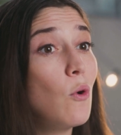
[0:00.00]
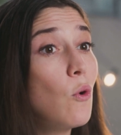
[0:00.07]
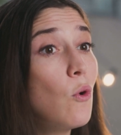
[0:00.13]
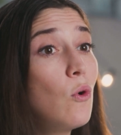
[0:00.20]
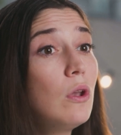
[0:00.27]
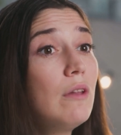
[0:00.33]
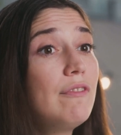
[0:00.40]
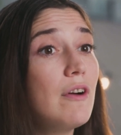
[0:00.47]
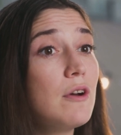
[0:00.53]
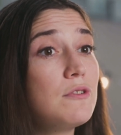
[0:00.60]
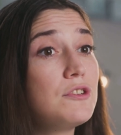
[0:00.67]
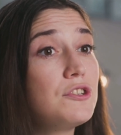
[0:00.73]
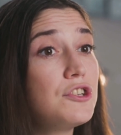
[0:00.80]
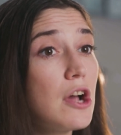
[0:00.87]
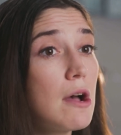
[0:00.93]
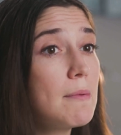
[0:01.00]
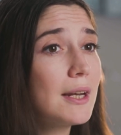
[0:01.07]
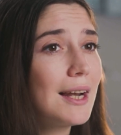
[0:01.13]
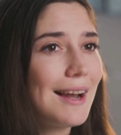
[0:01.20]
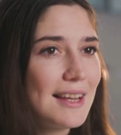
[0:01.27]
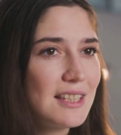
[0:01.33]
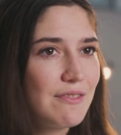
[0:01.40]
all of those German
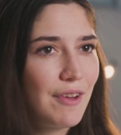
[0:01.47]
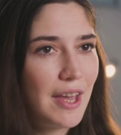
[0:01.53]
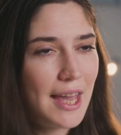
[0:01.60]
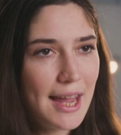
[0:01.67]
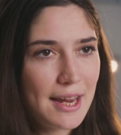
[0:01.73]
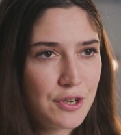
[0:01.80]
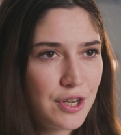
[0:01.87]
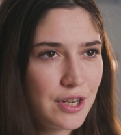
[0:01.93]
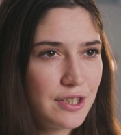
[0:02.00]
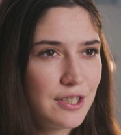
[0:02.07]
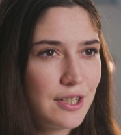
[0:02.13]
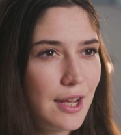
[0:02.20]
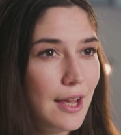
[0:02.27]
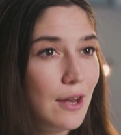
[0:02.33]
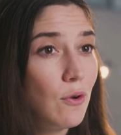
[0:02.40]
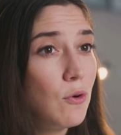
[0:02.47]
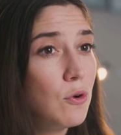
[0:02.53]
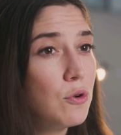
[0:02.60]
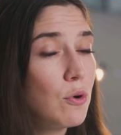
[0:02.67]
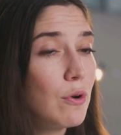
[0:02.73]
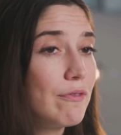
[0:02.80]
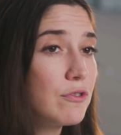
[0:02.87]
classifications in
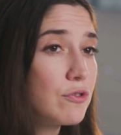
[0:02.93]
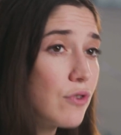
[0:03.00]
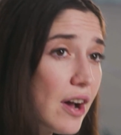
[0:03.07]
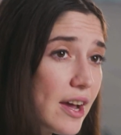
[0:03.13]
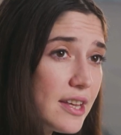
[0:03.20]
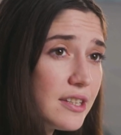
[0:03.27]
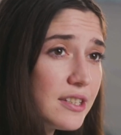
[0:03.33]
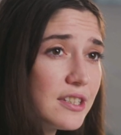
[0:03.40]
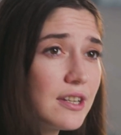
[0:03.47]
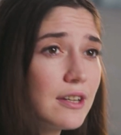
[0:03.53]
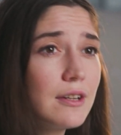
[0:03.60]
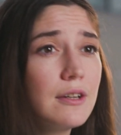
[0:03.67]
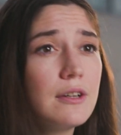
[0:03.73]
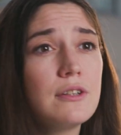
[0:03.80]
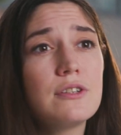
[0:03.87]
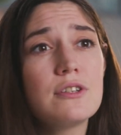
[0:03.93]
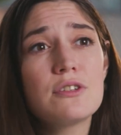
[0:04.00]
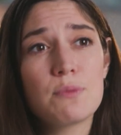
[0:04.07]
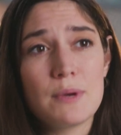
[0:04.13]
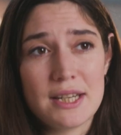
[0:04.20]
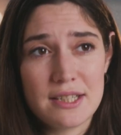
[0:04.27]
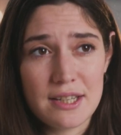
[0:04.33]
order of driest to
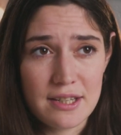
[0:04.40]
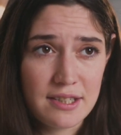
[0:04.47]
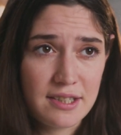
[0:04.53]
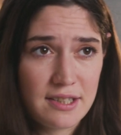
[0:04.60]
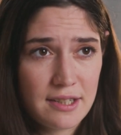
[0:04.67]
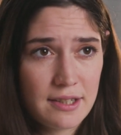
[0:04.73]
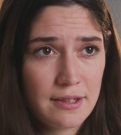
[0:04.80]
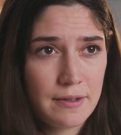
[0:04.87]
sweetest.